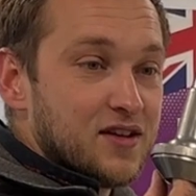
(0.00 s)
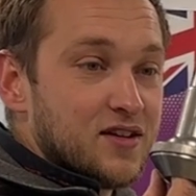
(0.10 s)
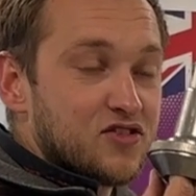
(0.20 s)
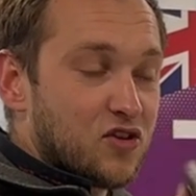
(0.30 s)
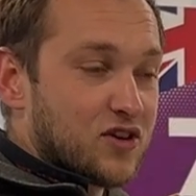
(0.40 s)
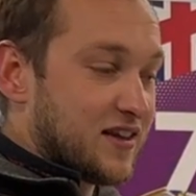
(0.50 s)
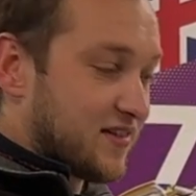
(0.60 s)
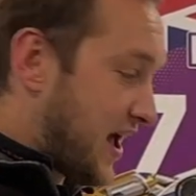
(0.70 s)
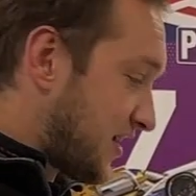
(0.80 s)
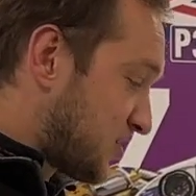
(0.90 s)
socket's
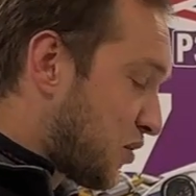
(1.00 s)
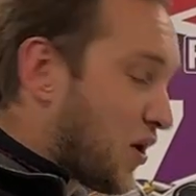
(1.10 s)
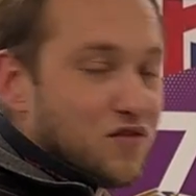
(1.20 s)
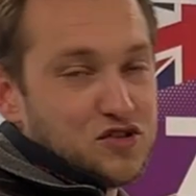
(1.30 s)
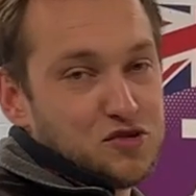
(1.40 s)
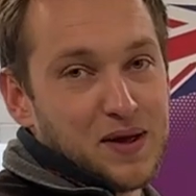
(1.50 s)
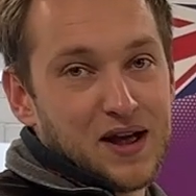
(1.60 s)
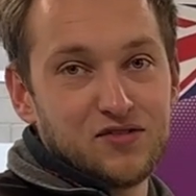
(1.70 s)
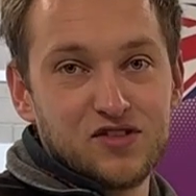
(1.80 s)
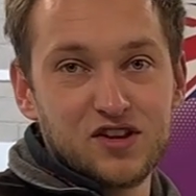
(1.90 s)
at
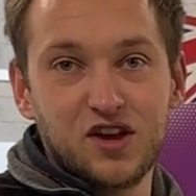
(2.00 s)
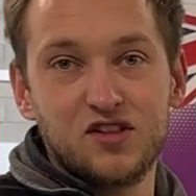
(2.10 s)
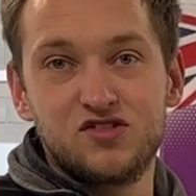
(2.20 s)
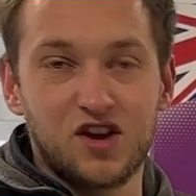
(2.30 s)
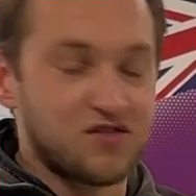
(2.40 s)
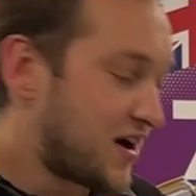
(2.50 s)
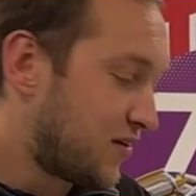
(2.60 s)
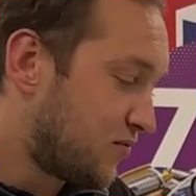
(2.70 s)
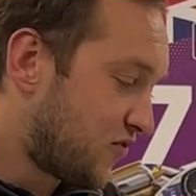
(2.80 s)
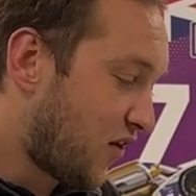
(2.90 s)
£1,200, the guns are
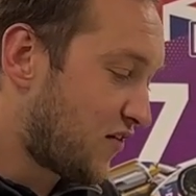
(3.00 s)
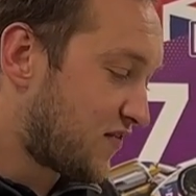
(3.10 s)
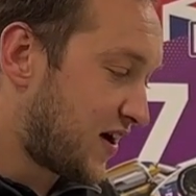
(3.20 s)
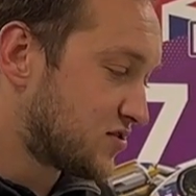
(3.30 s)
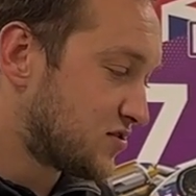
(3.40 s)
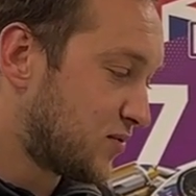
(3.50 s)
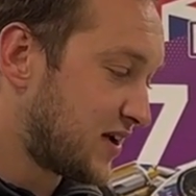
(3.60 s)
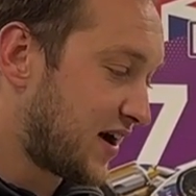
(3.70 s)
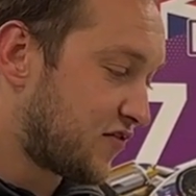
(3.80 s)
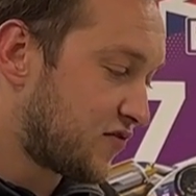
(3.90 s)
around 5,000, and we
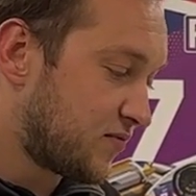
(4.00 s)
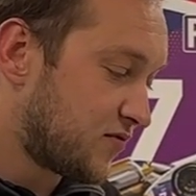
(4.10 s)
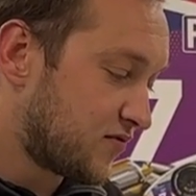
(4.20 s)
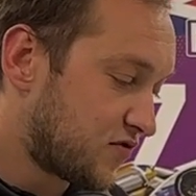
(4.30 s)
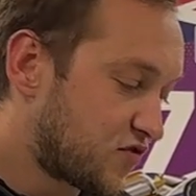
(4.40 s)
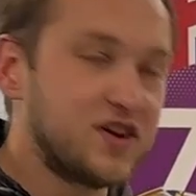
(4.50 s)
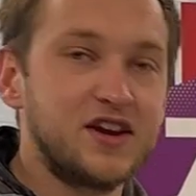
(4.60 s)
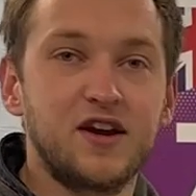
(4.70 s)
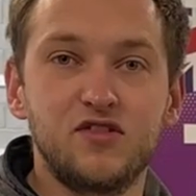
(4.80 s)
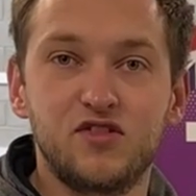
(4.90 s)
have 3
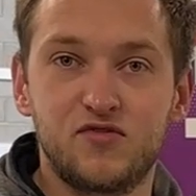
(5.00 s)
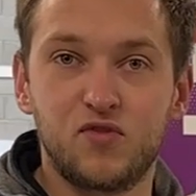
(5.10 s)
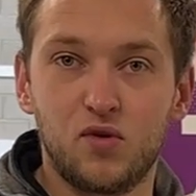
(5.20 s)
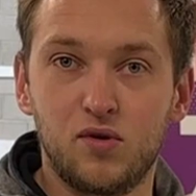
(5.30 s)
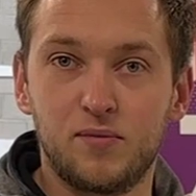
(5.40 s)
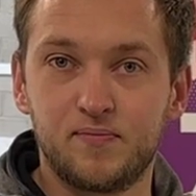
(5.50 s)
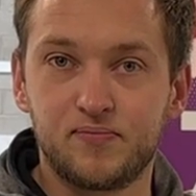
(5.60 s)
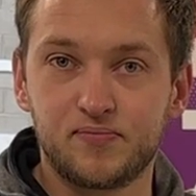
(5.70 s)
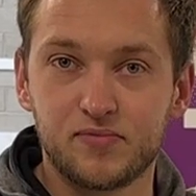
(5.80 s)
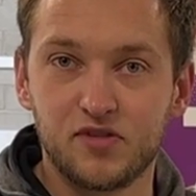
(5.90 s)
guns for
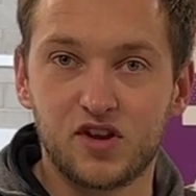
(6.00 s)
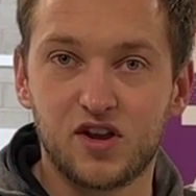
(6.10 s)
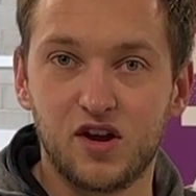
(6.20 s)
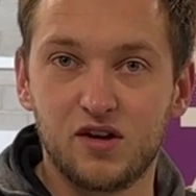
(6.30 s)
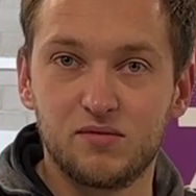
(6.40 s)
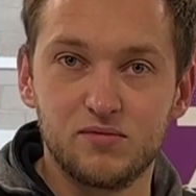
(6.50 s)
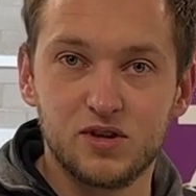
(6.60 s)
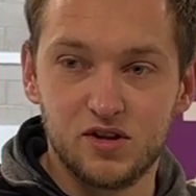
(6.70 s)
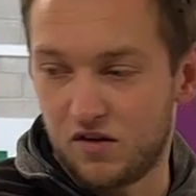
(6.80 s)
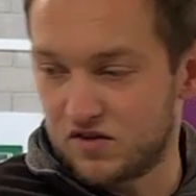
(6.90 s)
the car.
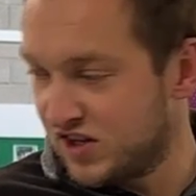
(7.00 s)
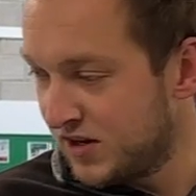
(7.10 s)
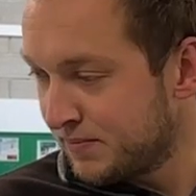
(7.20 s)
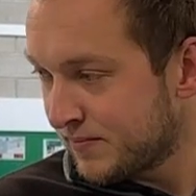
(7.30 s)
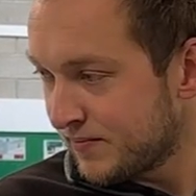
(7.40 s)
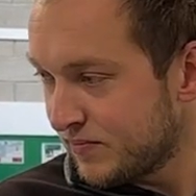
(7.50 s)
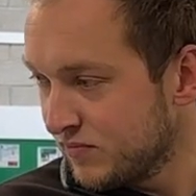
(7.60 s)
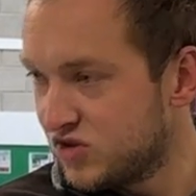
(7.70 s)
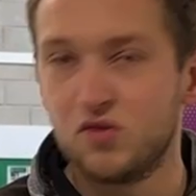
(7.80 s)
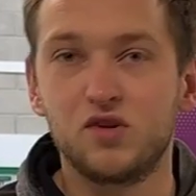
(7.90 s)
Obviously,
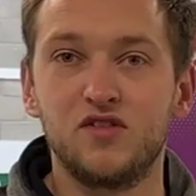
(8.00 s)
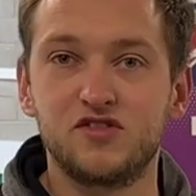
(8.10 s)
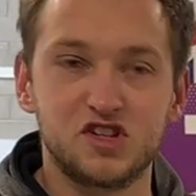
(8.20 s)
2 guns and a